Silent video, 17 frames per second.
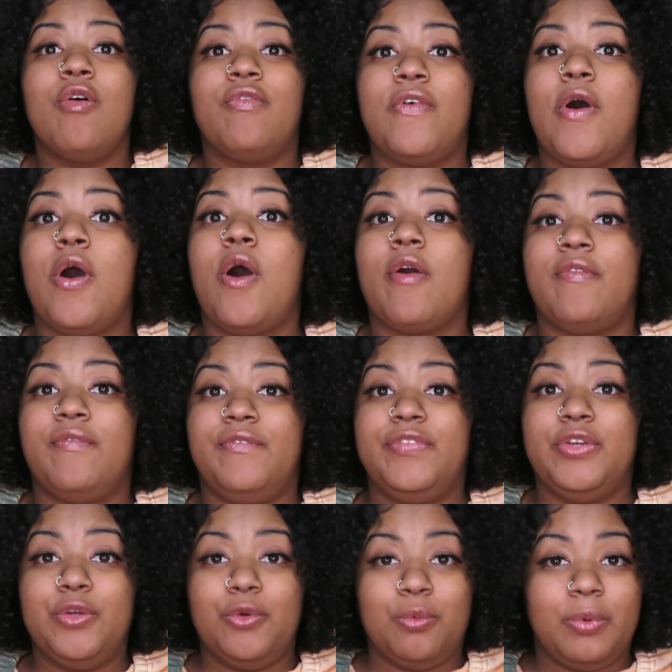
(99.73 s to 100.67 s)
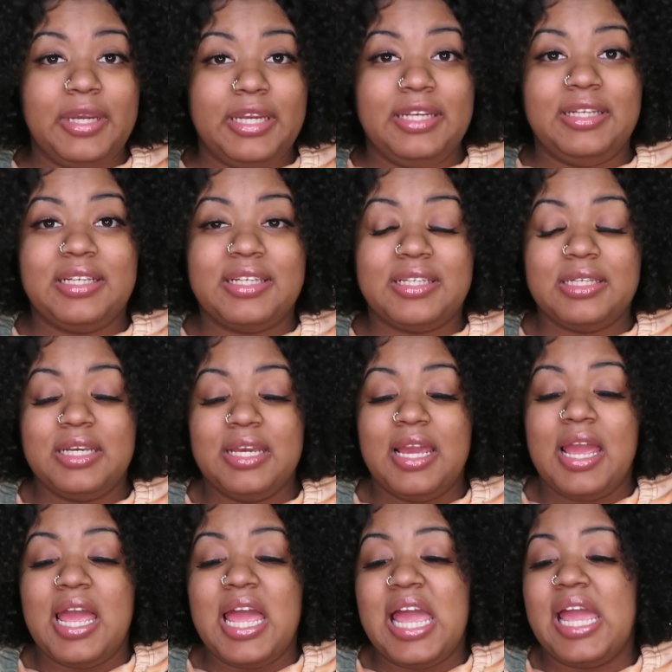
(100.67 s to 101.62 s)
for a few weeks.
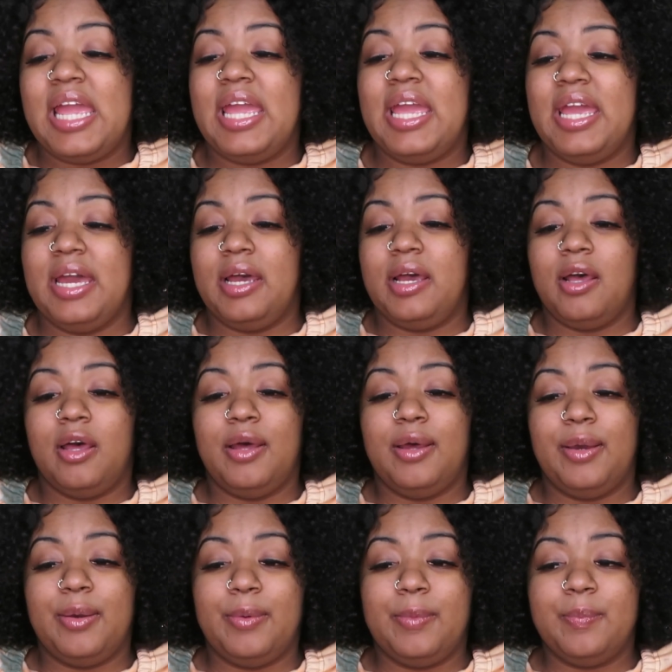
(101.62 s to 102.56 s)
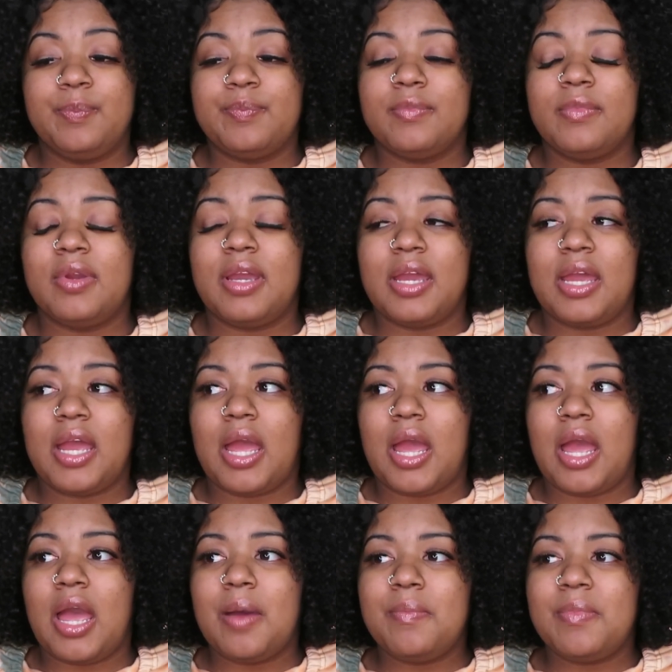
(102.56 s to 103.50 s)
And
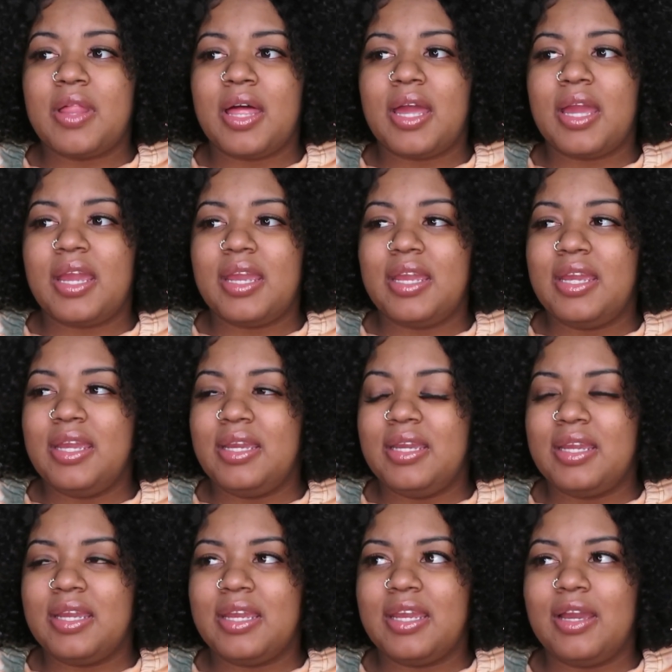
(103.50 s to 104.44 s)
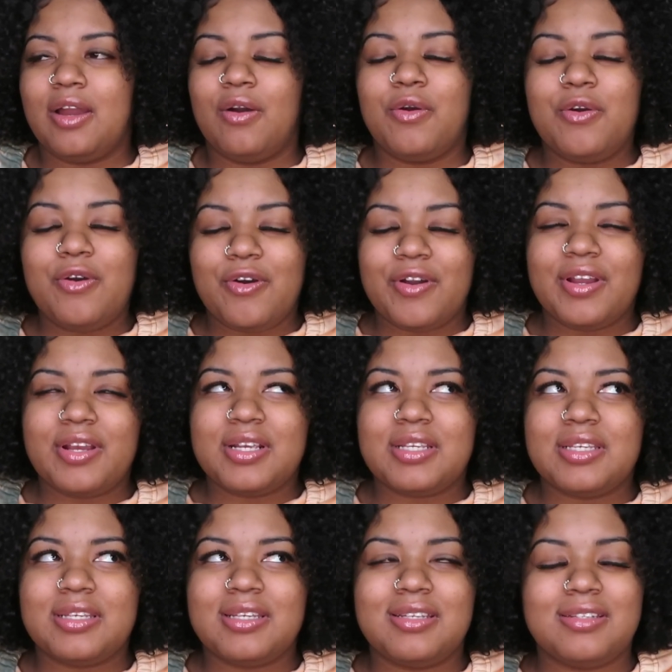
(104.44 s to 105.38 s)
I'm like, of
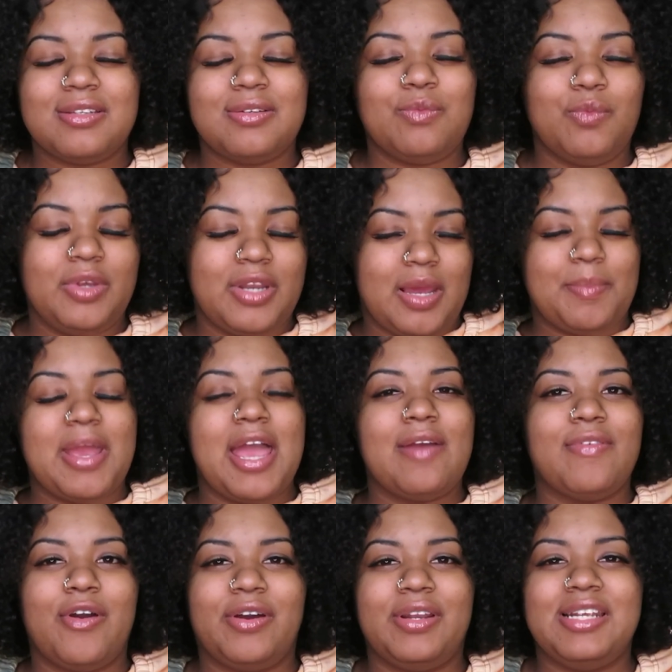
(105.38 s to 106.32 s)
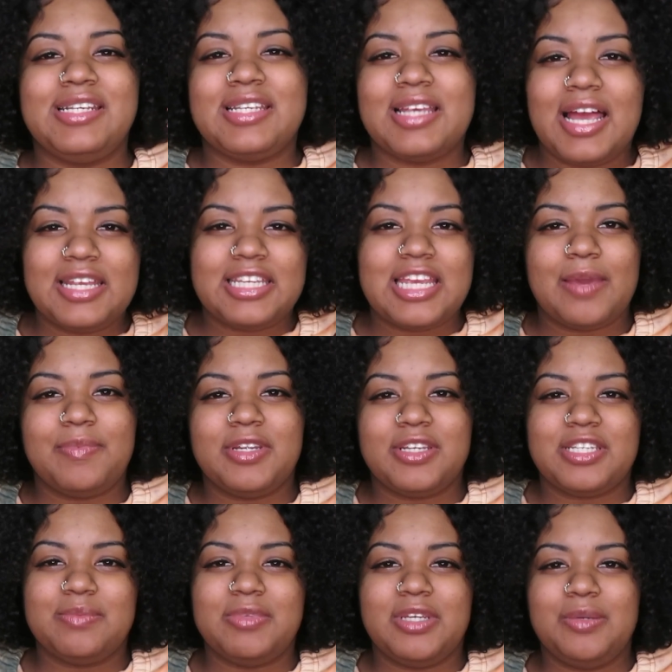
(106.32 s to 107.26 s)
course, when I'm having all these signs
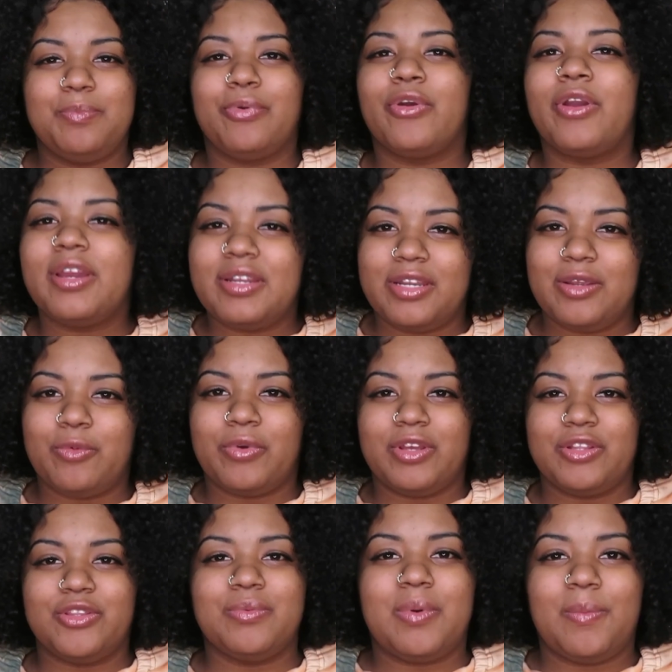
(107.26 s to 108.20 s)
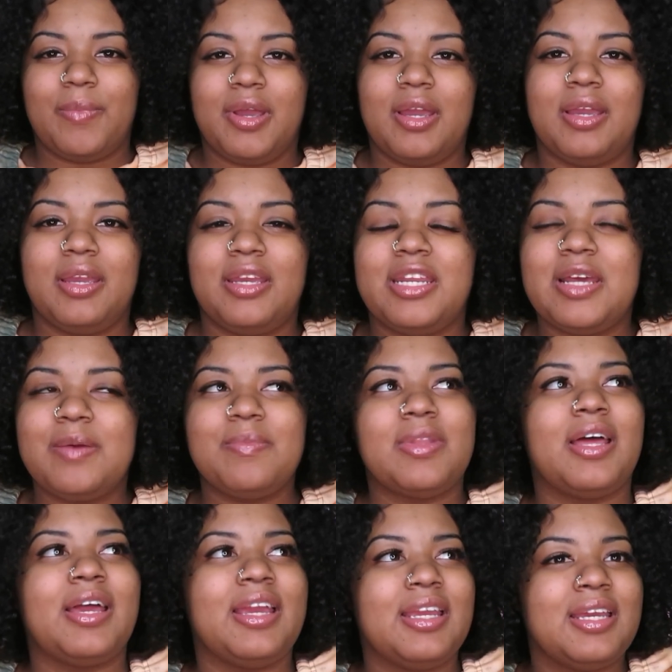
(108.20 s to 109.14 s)
happening to me, pregnant ran through my mind. And I'm
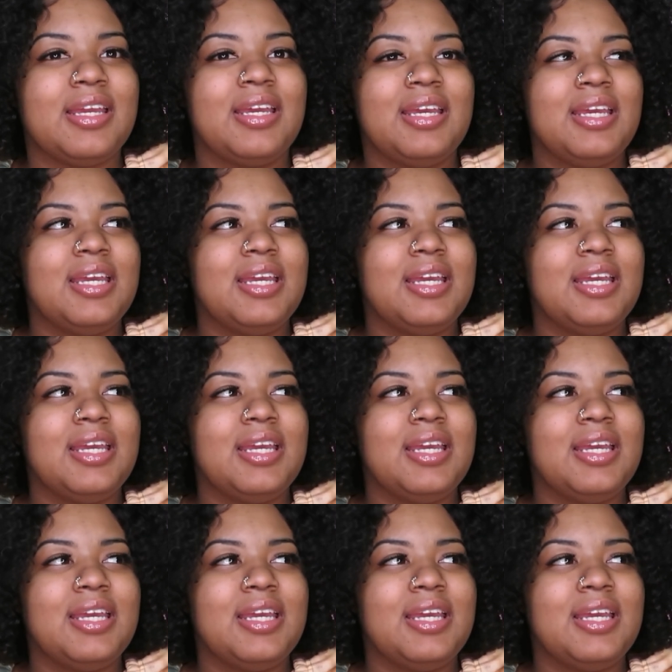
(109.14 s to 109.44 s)
like,